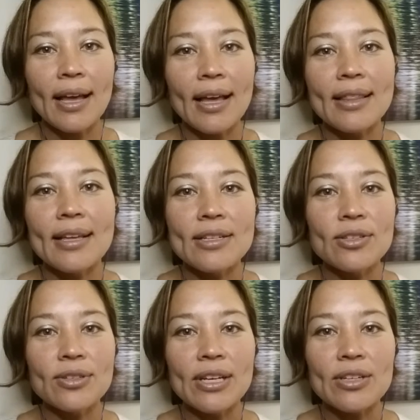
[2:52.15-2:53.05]
and then
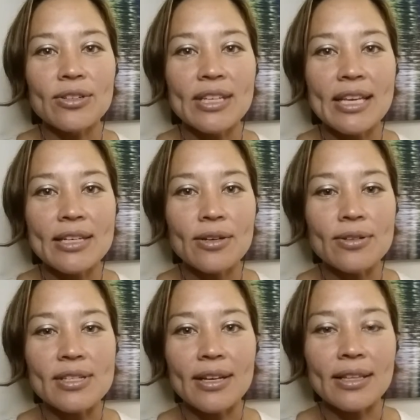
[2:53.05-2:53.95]
you'll get your
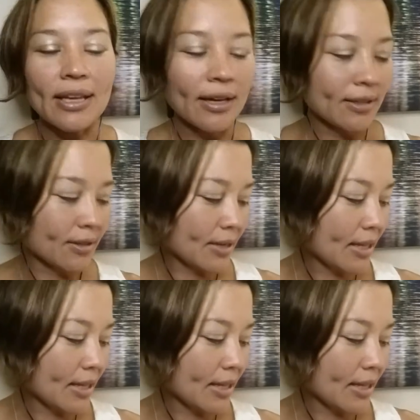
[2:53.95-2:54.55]
ketones on the other.